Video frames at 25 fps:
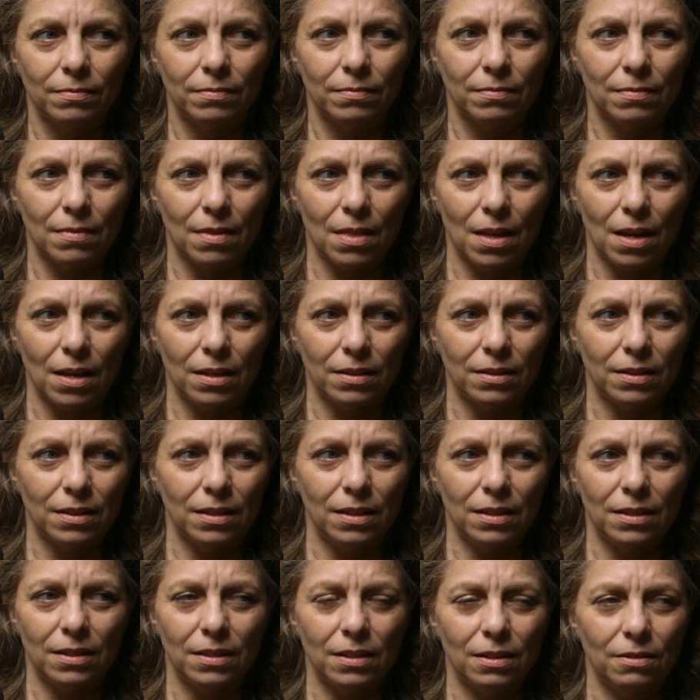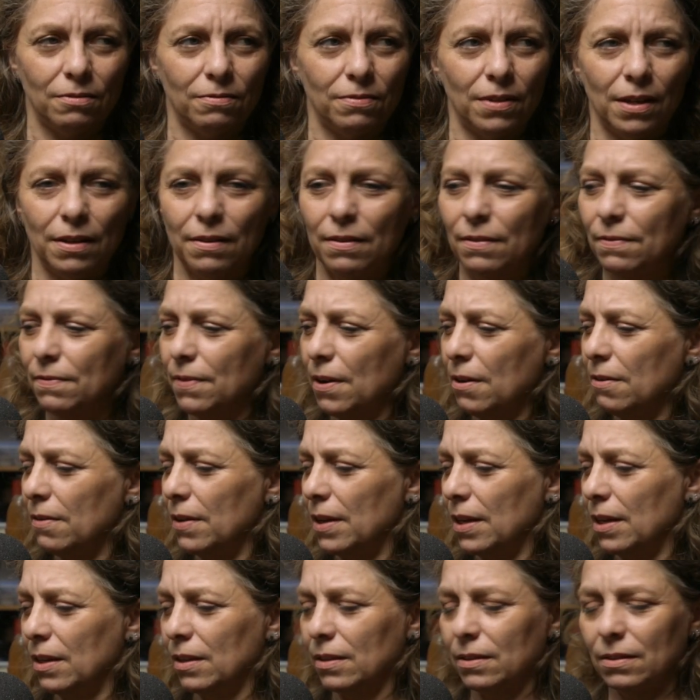things, and it's in a very,
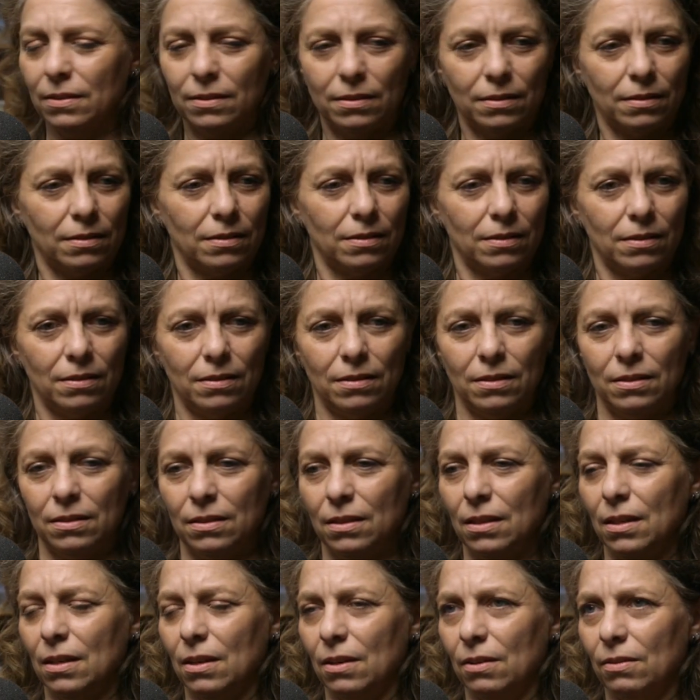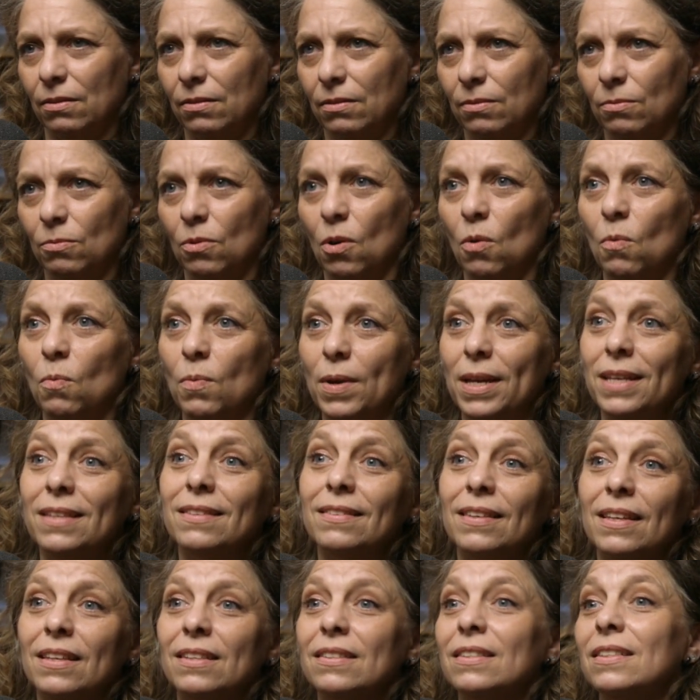what we
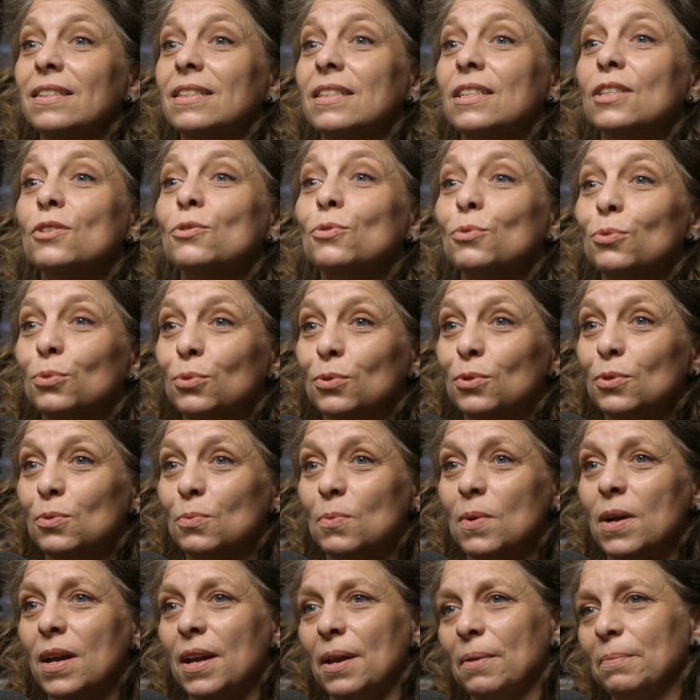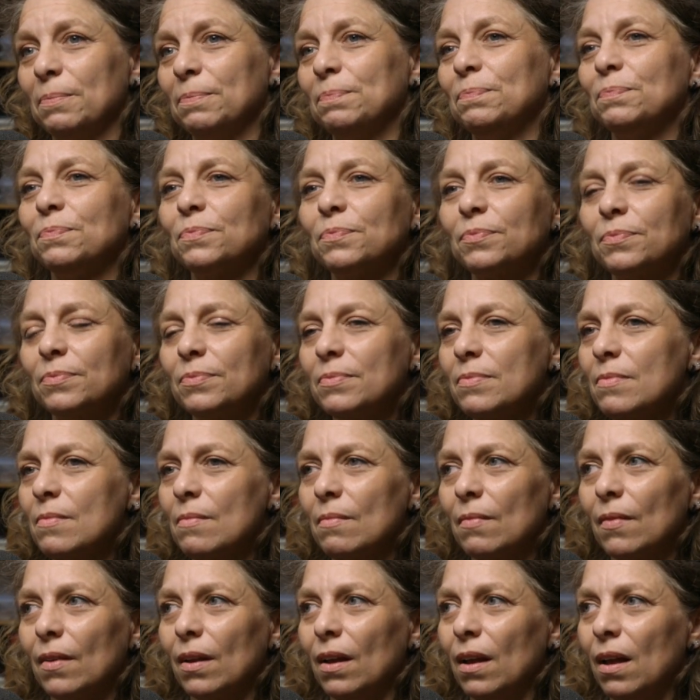see as a disordered way.
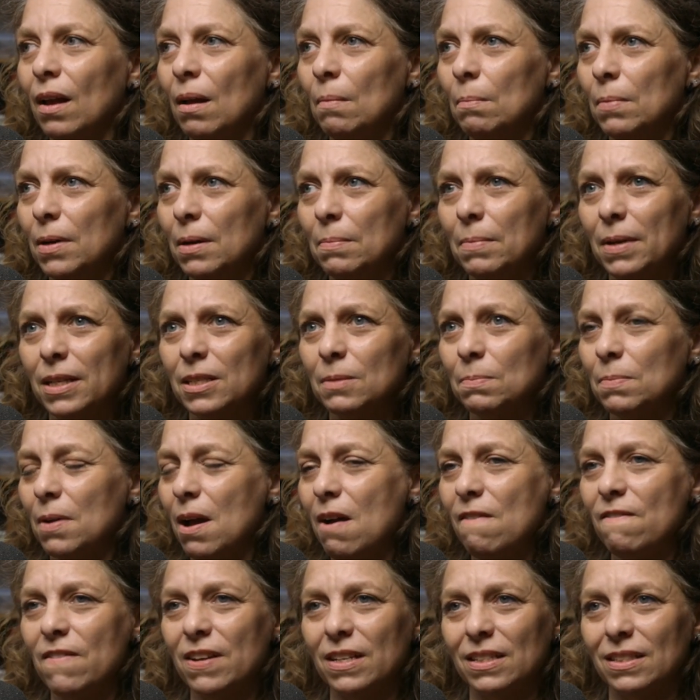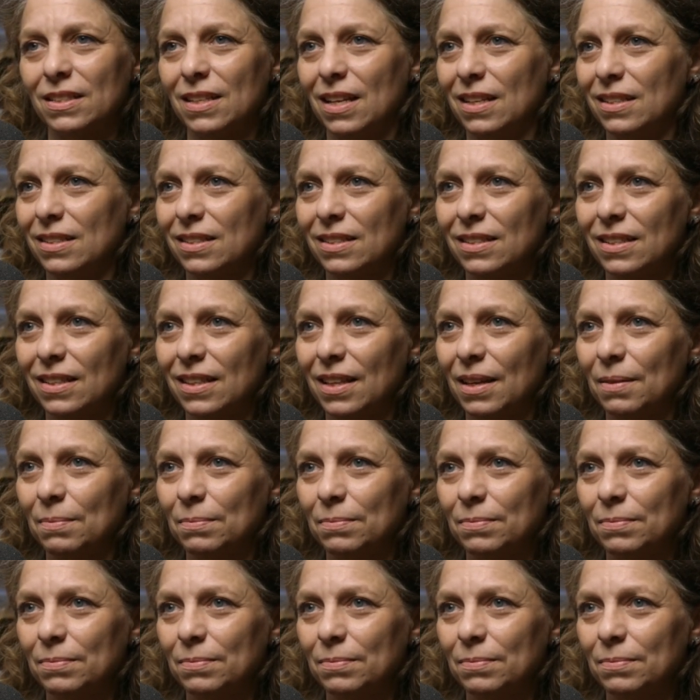But it makes perfect sense to them.